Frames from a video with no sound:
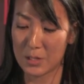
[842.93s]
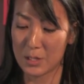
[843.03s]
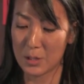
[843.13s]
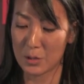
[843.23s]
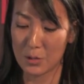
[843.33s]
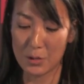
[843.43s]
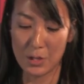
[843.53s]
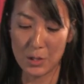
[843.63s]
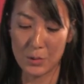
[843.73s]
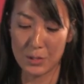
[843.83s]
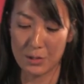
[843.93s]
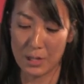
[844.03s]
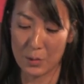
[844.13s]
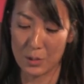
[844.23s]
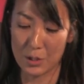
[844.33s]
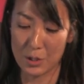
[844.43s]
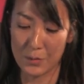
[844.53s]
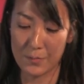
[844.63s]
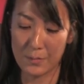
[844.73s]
need to learn and use the language.